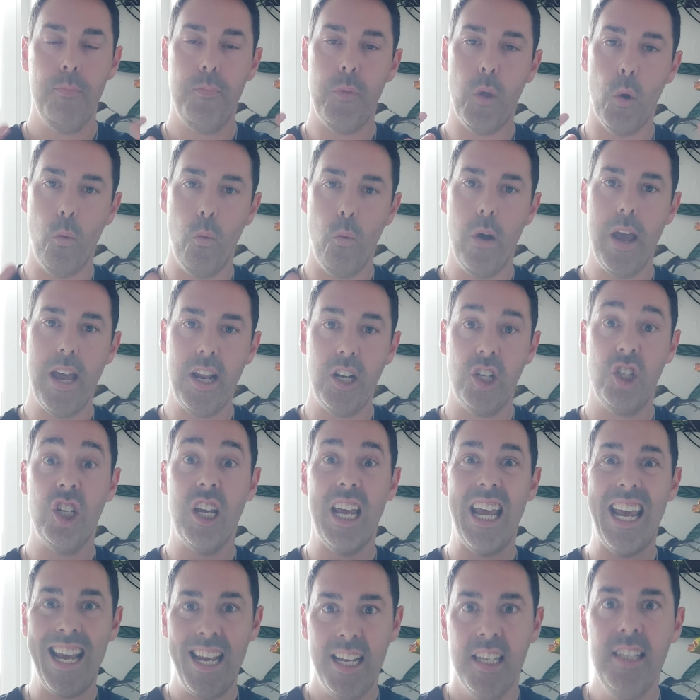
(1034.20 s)
The
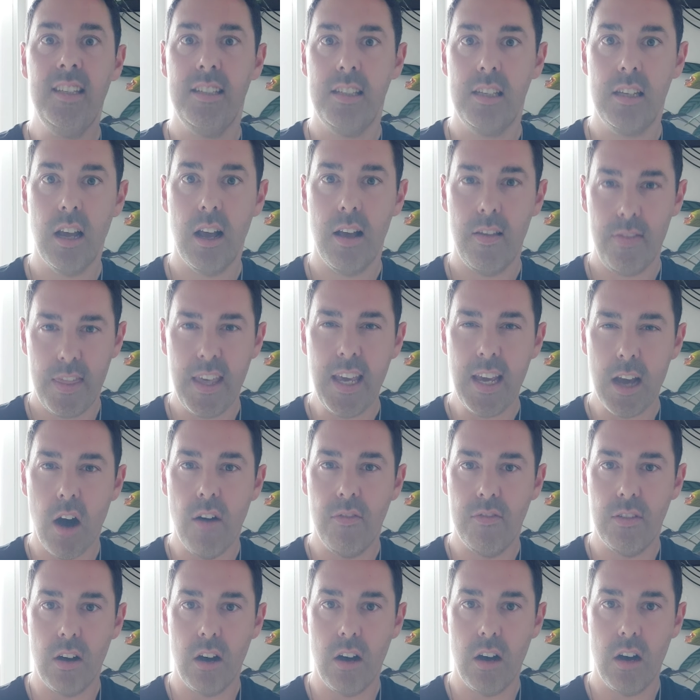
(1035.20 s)
witch is the
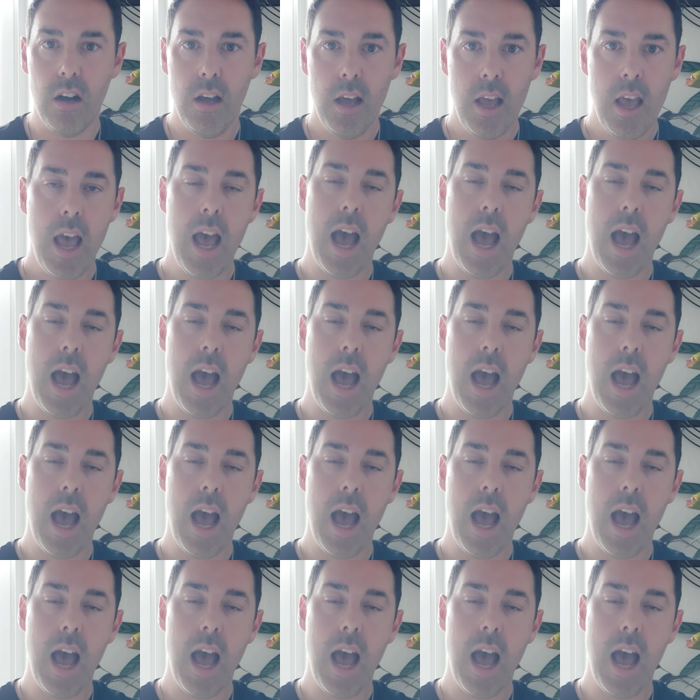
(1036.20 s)
other.